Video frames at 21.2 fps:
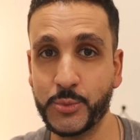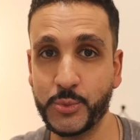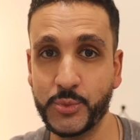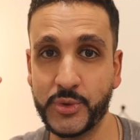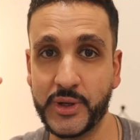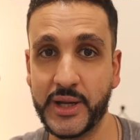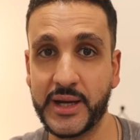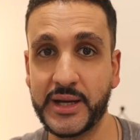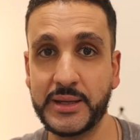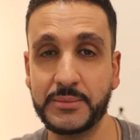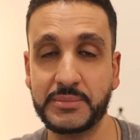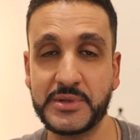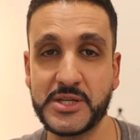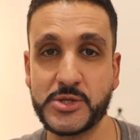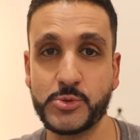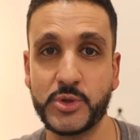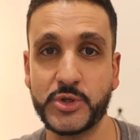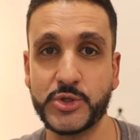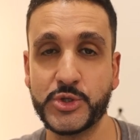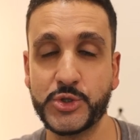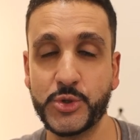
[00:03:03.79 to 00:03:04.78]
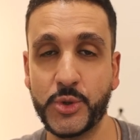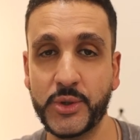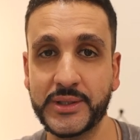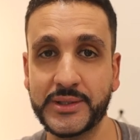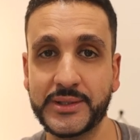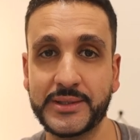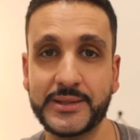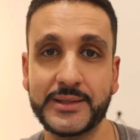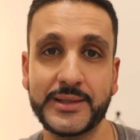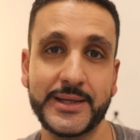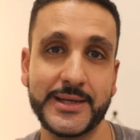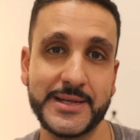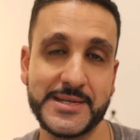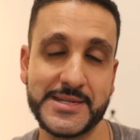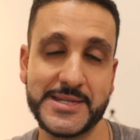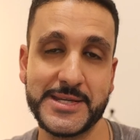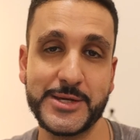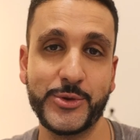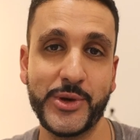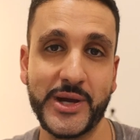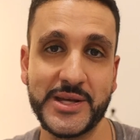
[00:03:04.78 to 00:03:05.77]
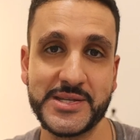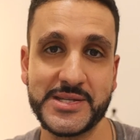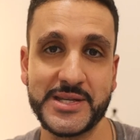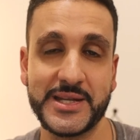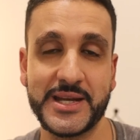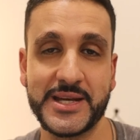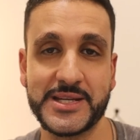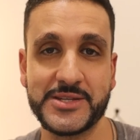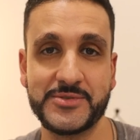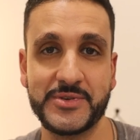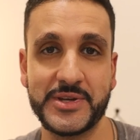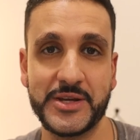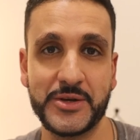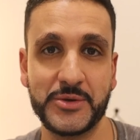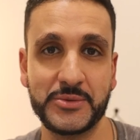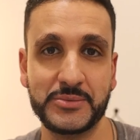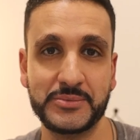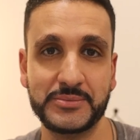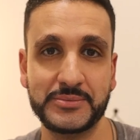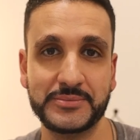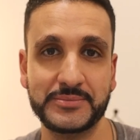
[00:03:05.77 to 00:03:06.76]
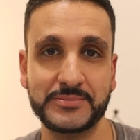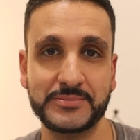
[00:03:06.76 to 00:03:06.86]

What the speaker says: We're going to keep this one short. See you guys in the next video.